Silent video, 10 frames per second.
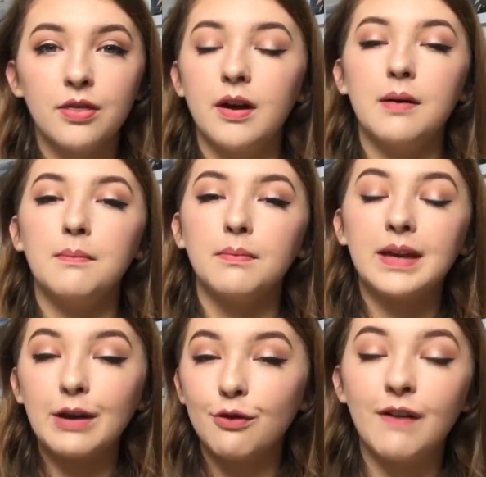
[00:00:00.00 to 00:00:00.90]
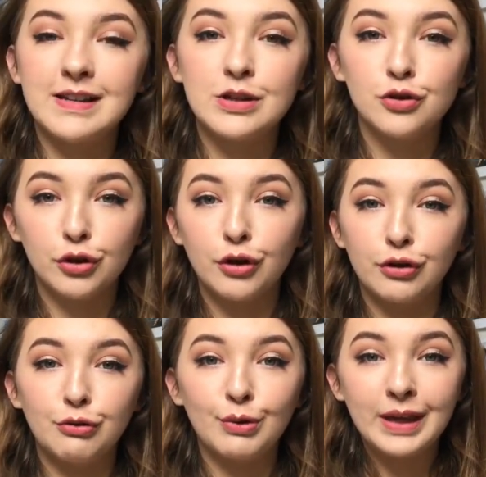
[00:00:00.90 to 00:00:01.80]

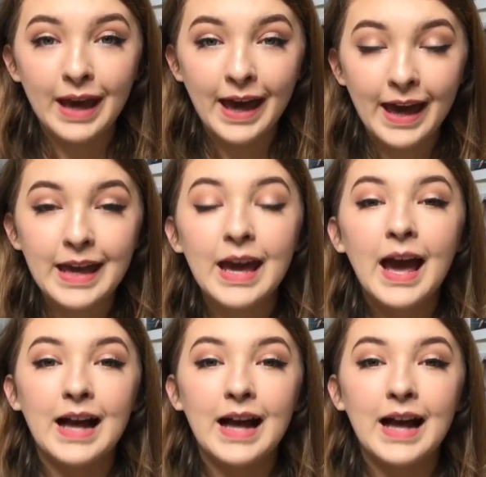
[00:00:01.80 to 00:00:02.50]
getrevising.co.uk